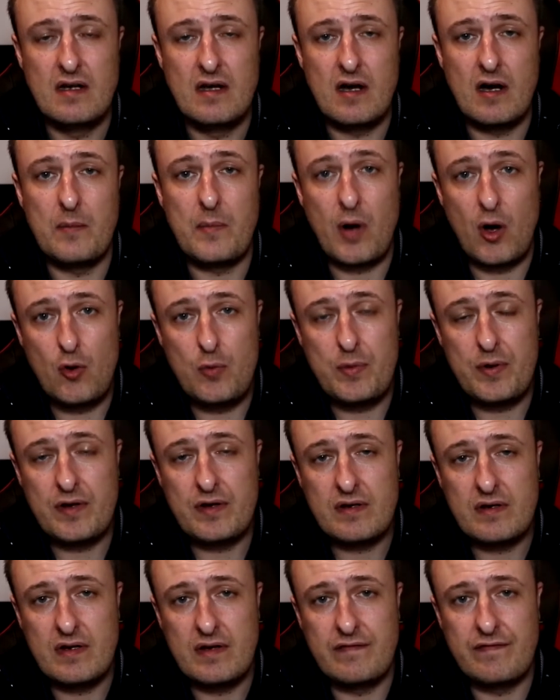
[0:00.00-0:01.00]
I'm
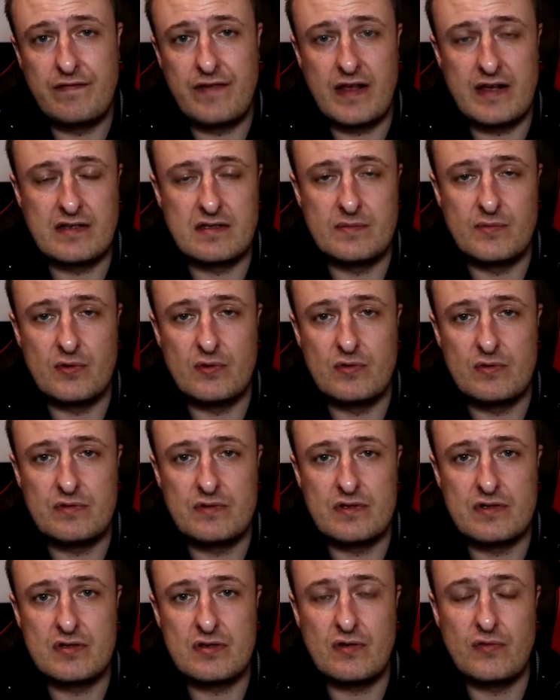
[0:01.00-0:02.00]
open and flexible
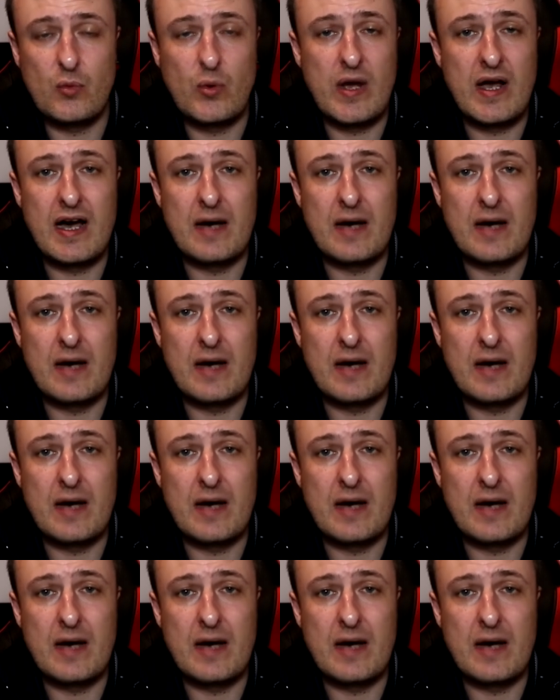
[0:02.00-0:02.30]
to software